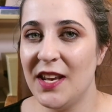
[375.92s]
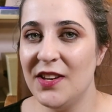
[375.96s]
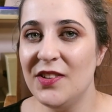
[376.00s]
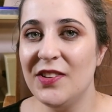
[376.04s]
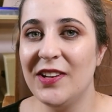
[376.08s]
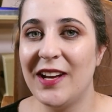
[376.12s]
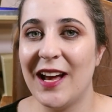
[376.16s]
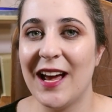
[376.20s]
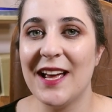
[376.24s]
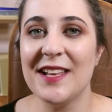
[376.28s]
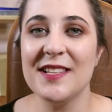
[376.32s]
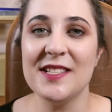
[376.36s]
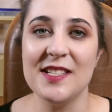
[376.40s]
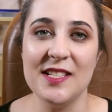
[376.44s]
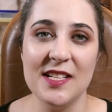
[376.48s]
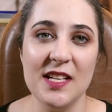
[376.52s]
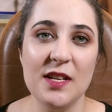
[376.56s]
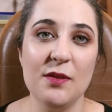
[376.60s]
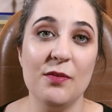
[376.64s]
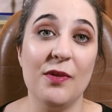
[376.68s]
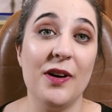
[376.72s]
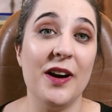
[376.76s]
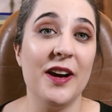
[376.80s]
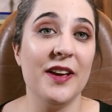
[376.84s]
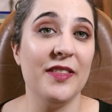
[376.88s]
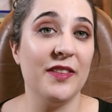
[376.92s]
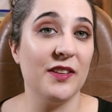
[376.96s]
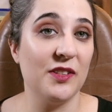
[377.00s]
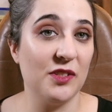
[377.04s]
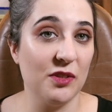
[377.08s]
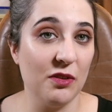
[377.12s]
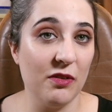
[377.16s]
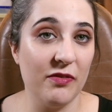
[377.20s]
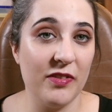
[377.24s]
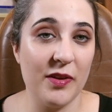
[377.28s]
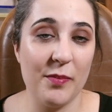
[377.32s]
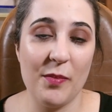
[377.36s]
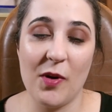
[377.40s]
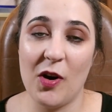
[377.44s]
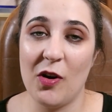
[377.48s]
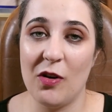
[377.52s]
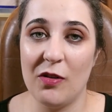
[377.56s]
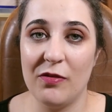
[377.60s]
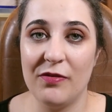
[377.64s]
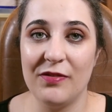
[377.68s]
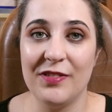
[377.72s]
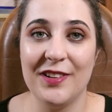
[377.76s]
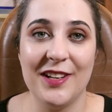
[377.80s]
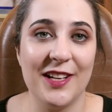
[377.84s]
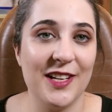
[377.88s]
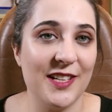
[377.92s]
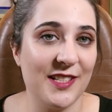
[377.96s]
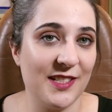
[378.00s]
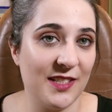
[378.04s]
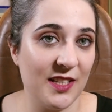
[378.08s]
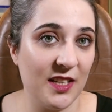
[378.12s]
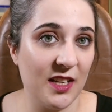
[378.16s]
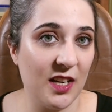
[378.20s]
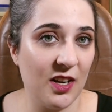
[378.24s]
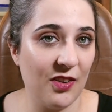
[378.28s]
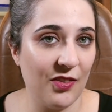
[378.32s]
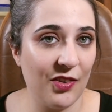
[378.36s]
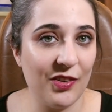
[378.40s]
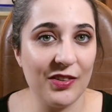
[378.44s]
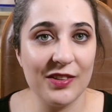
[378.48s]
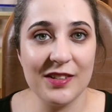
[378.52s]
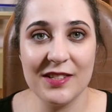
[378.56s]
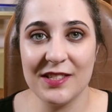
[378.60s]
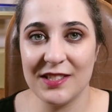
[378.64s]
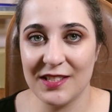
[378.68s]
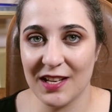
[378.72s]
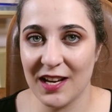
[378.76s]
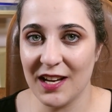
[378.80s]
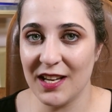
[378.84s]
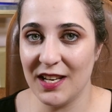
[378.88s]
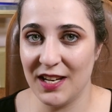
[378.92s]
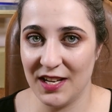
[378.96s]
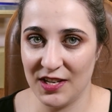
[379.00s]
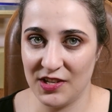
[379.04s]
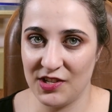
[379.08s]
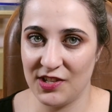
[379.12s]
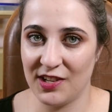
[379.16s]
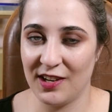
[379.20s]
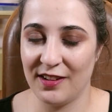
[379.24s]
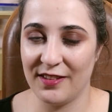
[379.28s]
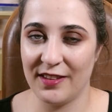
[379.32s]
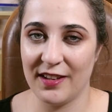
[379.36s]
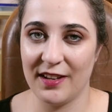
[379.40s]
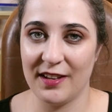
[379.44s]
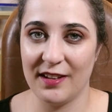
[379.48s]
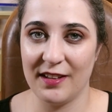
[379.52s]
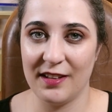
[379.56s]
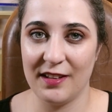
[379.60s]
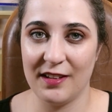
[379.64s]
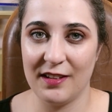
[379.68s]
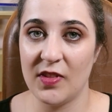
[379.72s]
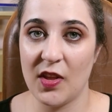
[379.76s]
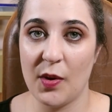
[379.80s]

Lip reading: And you can see why the two of them are often listed alongside each other.